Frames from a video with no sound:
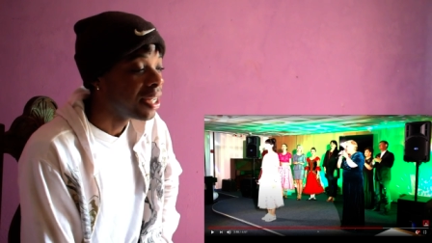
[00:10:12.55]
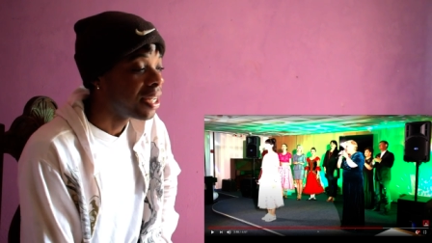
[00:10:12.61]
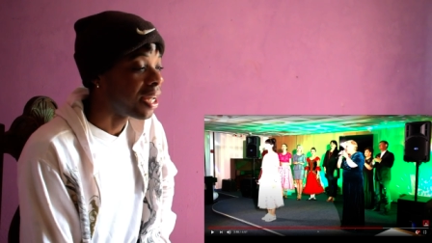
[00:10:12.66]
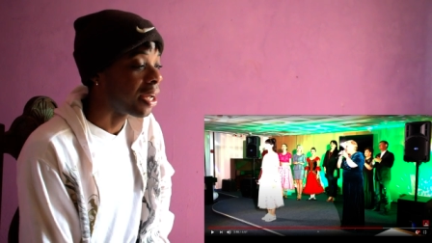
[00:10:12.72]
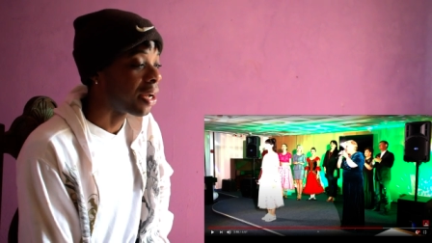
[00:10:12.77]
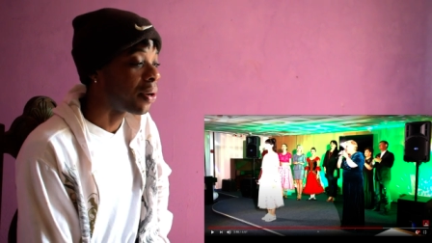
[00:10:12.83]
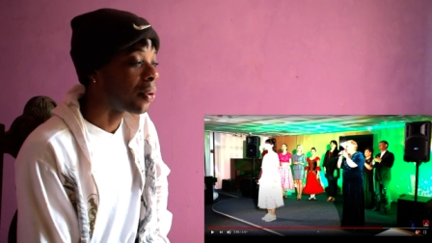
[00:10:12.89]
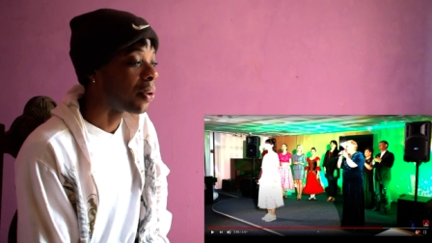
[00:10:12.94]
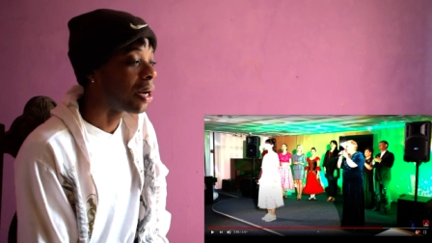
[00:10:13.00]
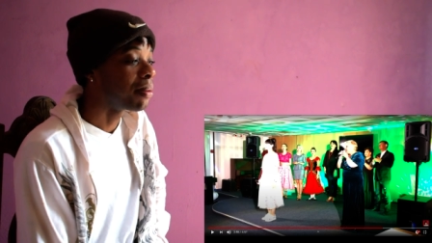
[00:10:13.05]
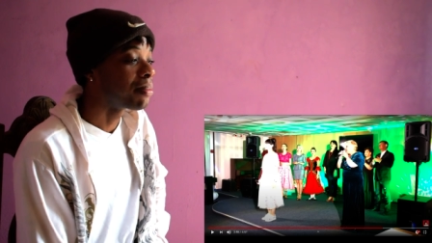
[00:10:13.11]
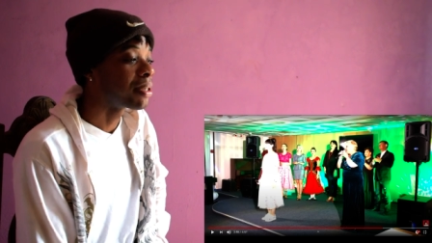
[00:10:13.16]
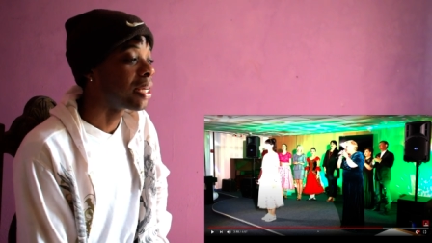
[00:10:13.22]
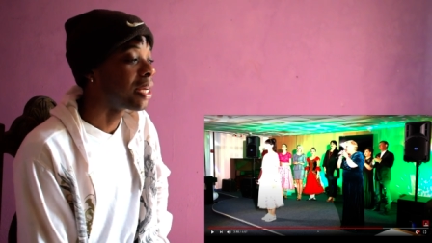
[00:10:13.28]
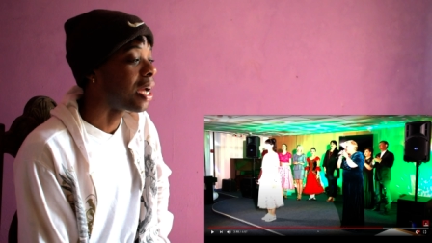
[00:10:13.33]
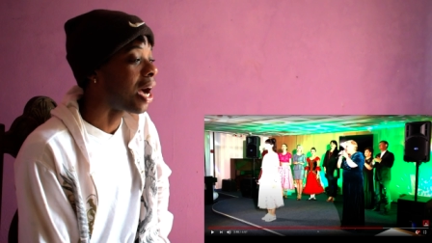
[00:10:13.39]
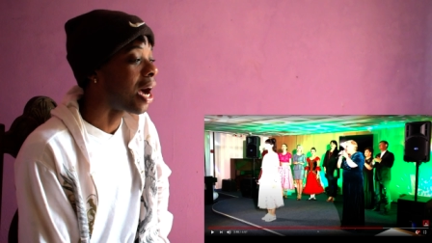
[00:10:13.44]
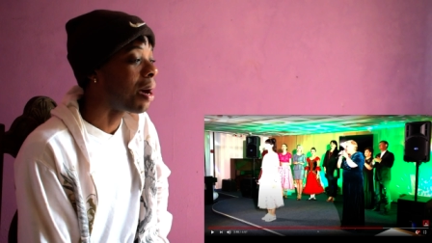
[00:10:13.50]
You get what I'm
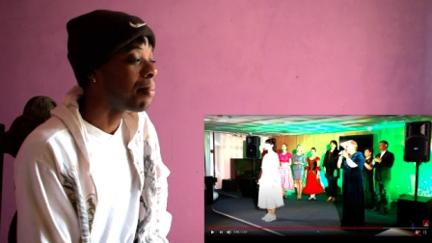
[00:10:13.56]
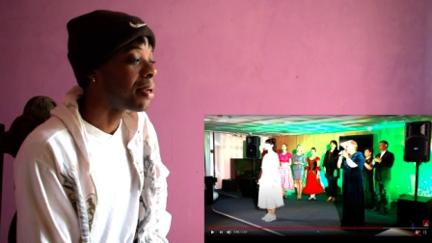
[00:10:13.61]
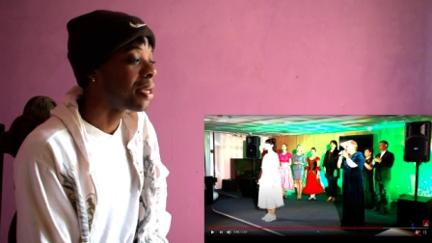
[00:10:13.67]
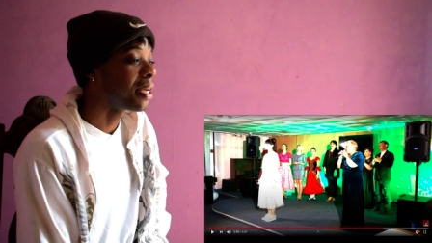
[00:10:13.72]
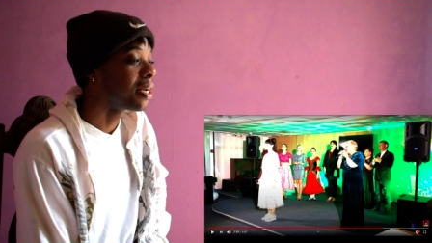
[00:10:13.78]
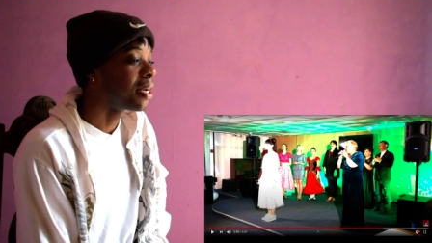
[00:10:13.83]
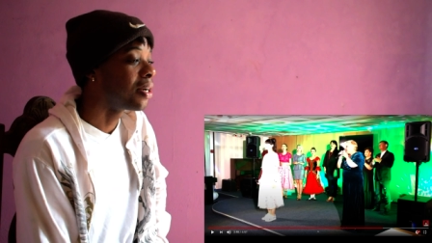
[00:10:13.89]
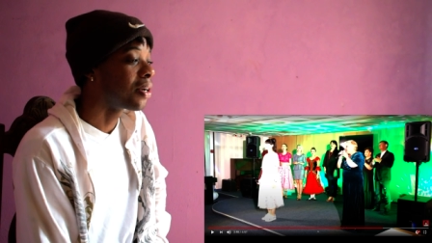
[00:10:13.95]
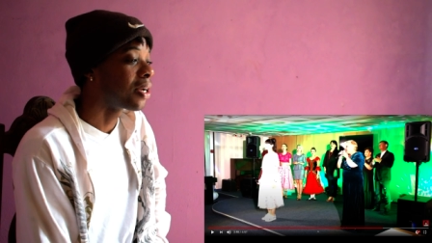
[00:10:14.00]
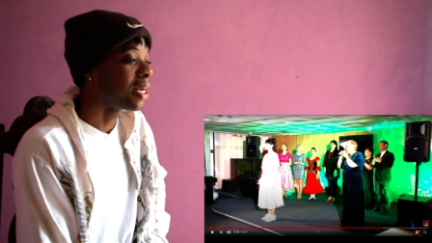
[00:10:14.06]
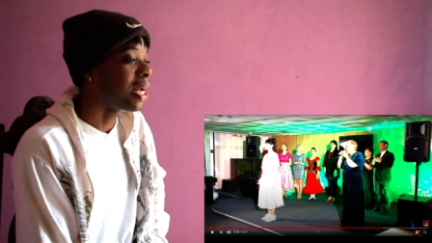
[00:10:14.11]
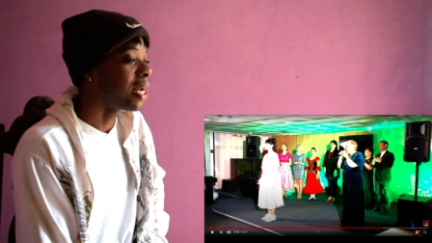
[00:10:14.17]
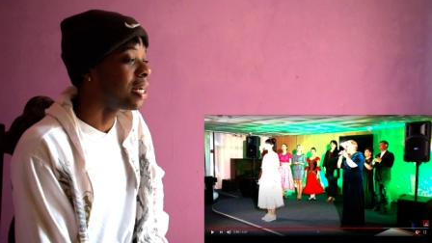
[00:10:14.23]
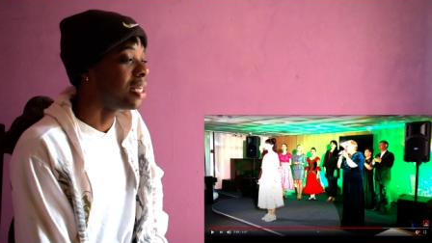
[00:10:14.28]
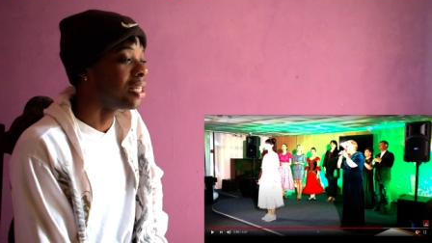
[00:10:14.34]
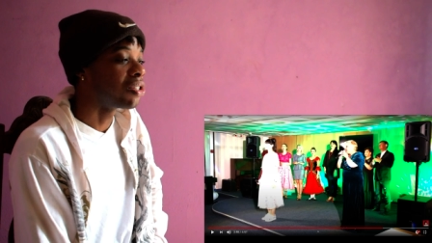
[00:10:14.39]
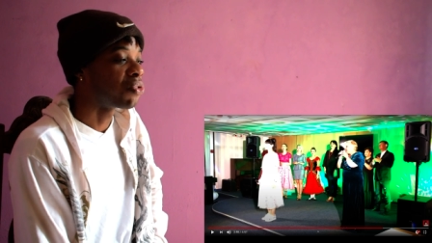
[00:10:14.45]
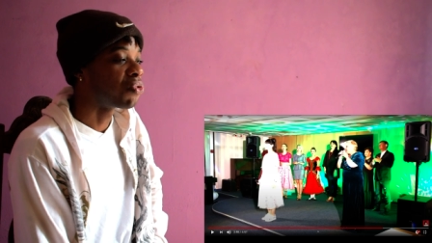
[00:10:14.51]
saying? I'm here looking at
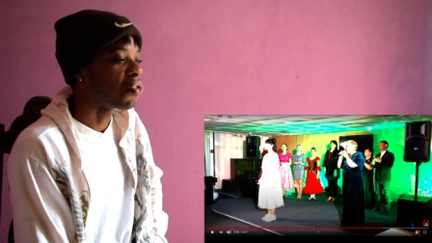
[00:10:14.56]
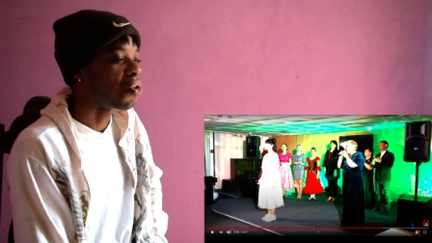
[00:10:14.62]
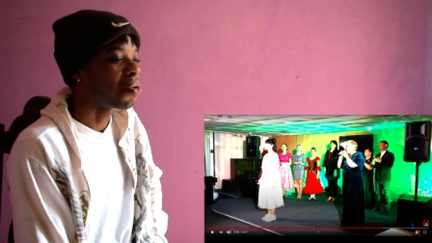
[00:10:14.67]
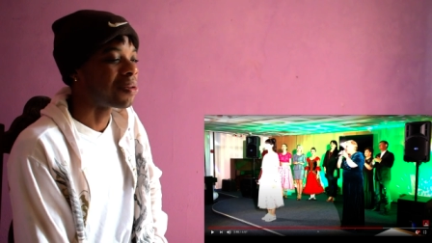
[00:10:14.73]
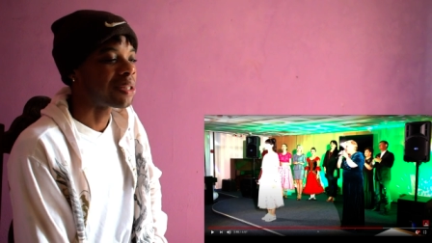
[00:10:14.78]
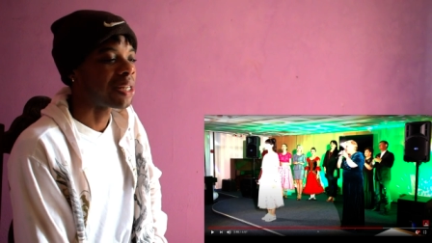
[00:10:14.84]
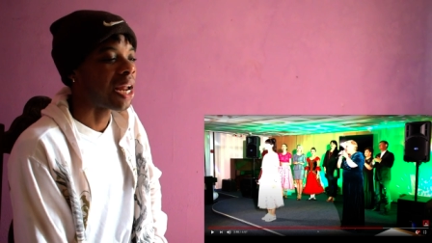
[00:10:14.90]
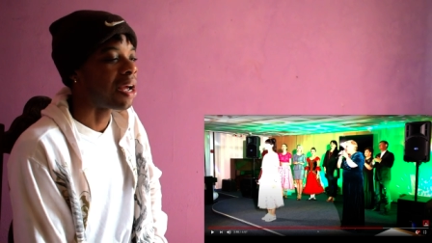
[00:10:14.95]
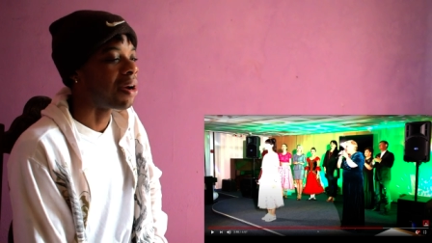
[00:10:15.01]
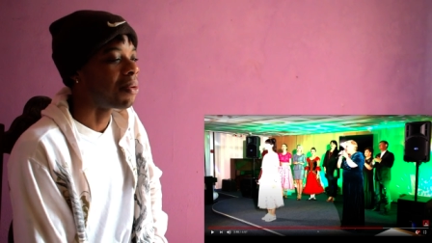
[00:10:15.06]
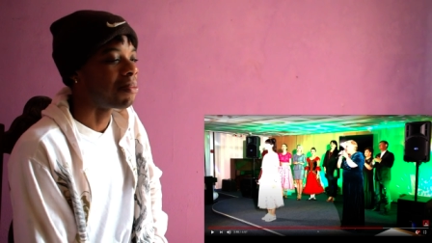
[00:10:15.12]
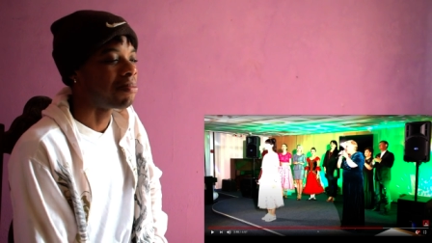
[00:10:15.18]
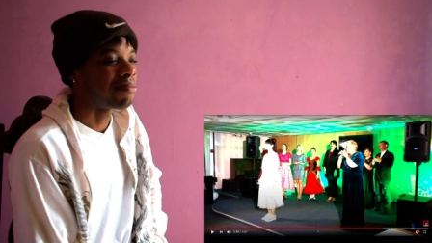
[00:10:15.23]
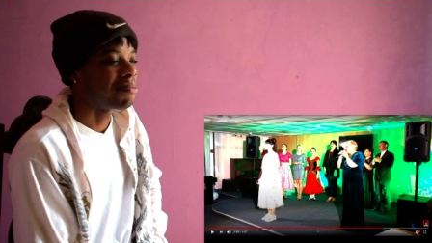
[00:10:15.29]
these folks and like,